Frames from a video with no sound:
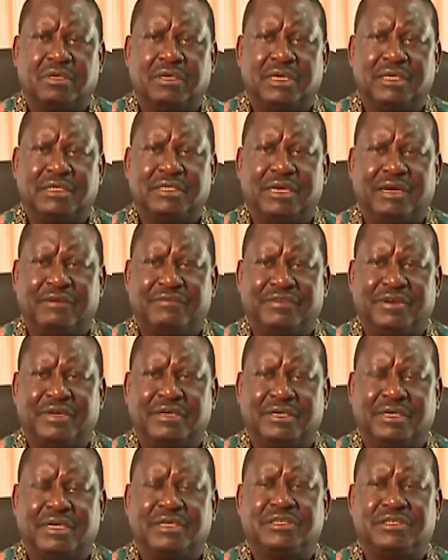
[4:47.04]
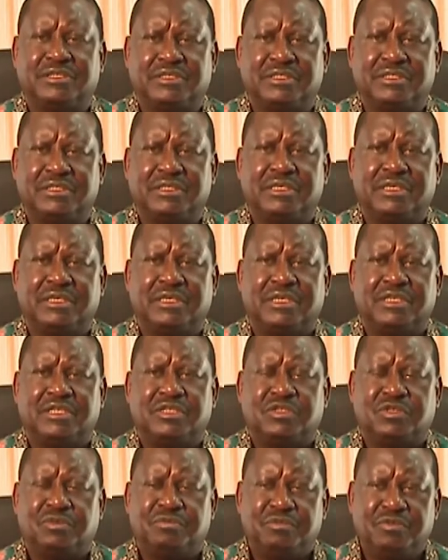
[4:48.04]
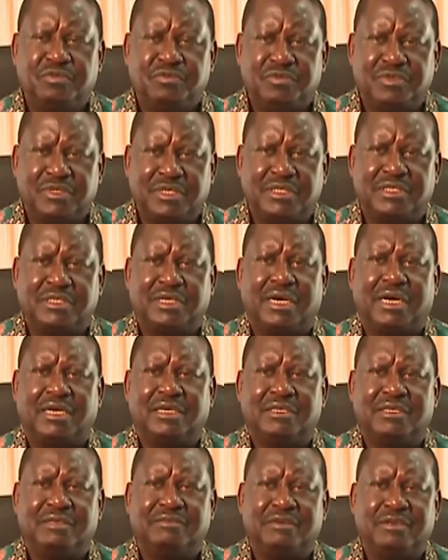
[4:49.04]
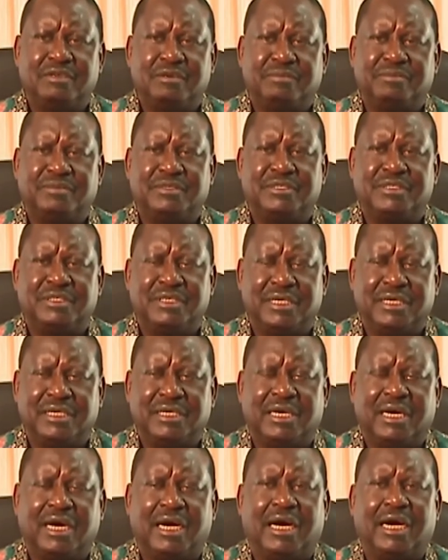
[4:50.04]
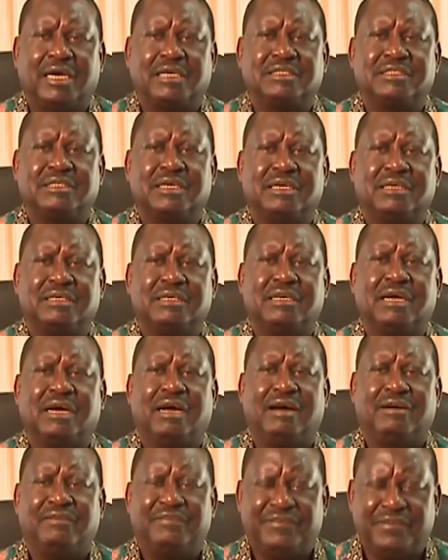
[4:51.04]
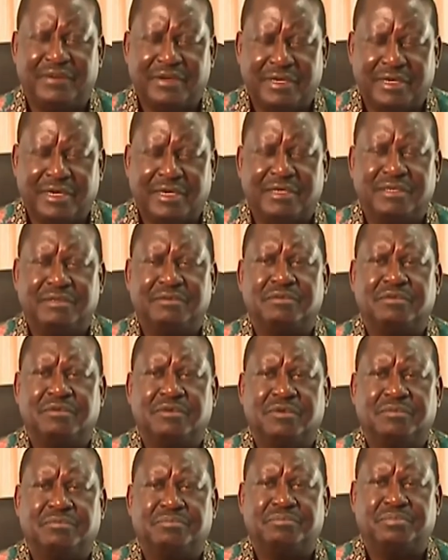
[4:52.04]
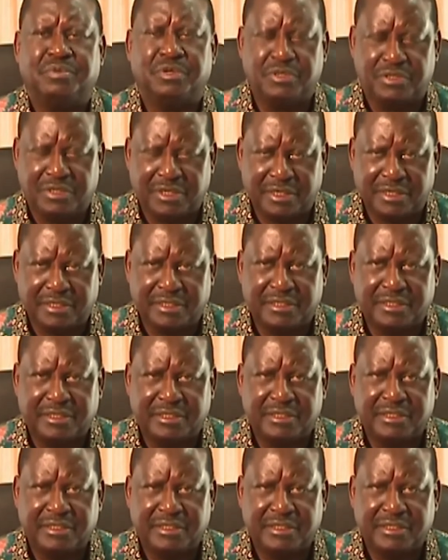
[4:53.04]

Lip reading: get African countries to move in and develop this Inga as an African project.